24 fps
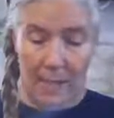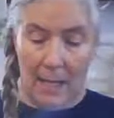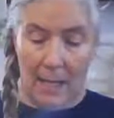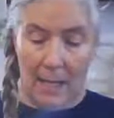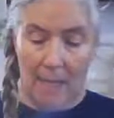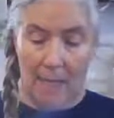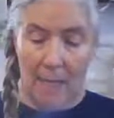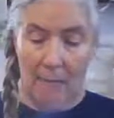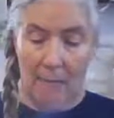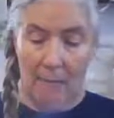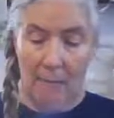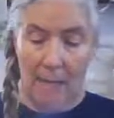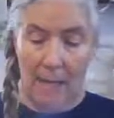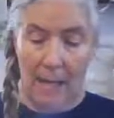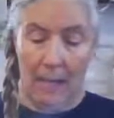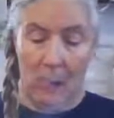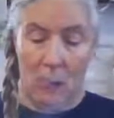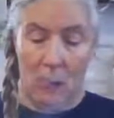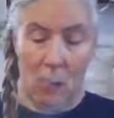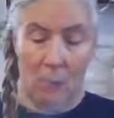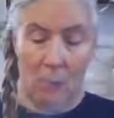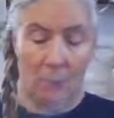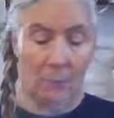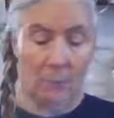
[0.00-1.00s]
I came back
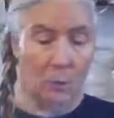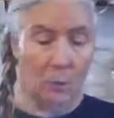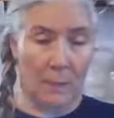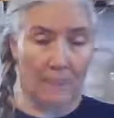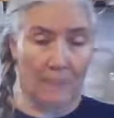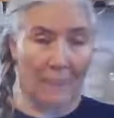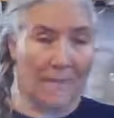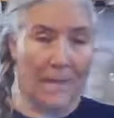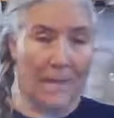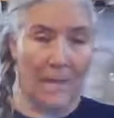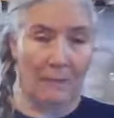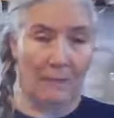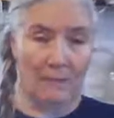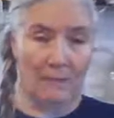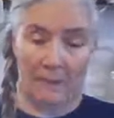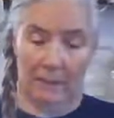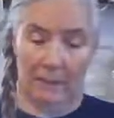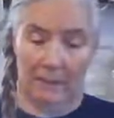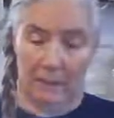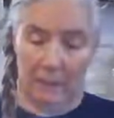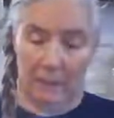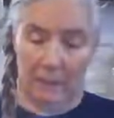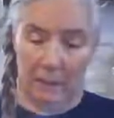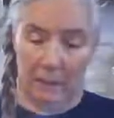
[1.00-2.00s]
home and was not
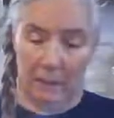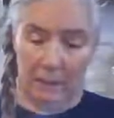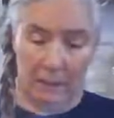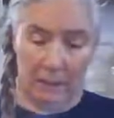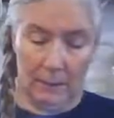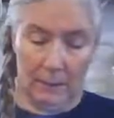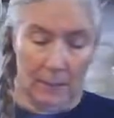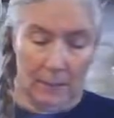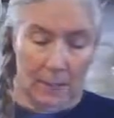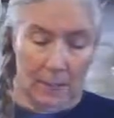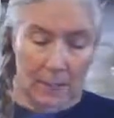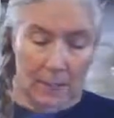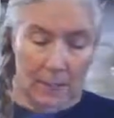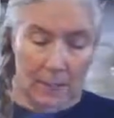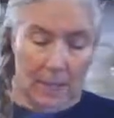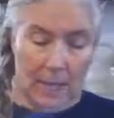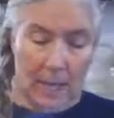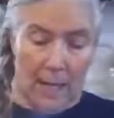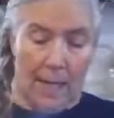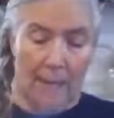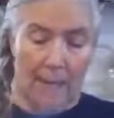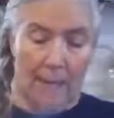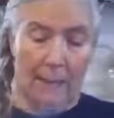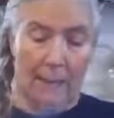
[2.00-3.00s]
feeling good.
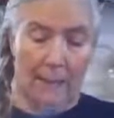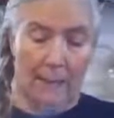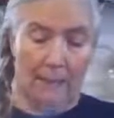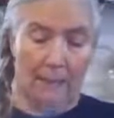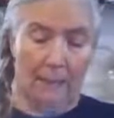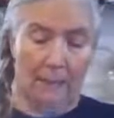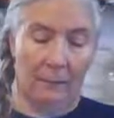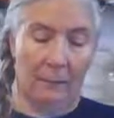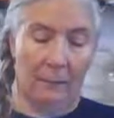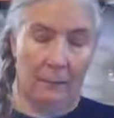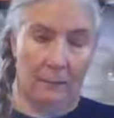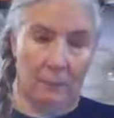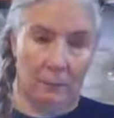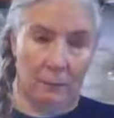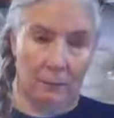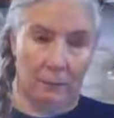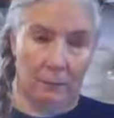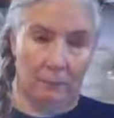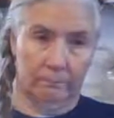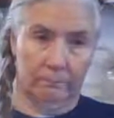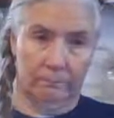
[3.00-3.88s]
I had the flu.